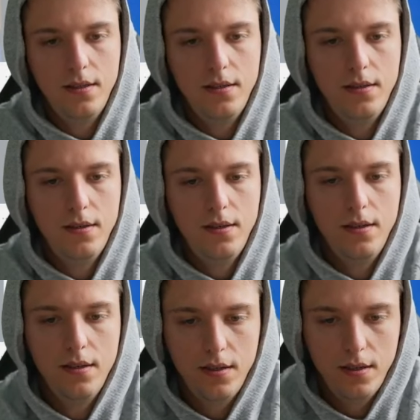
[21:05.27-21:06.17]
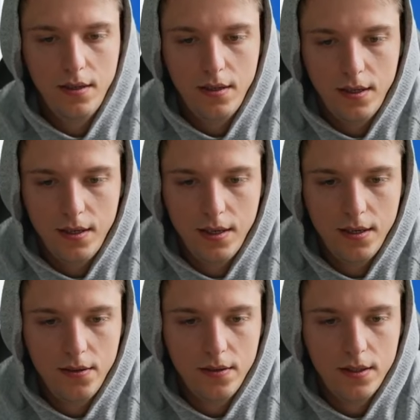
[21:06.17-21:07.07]
All right.
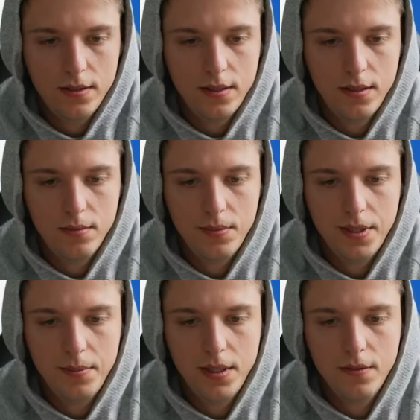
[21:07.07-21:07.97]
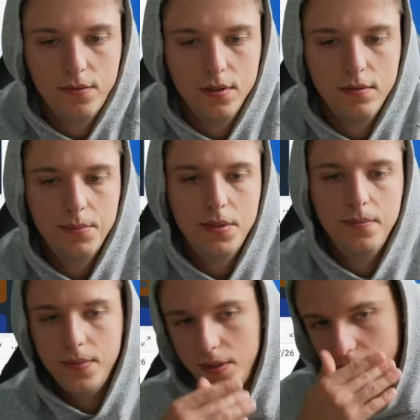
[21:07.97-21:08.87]
Now let's hit public fork REPL.
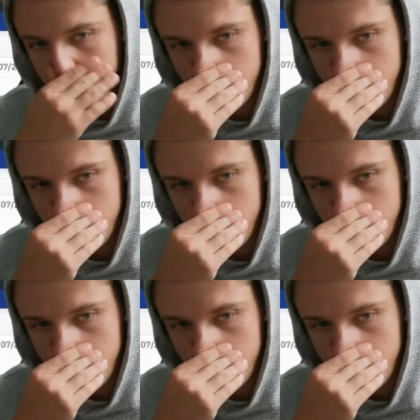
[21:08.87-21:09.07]
Okay.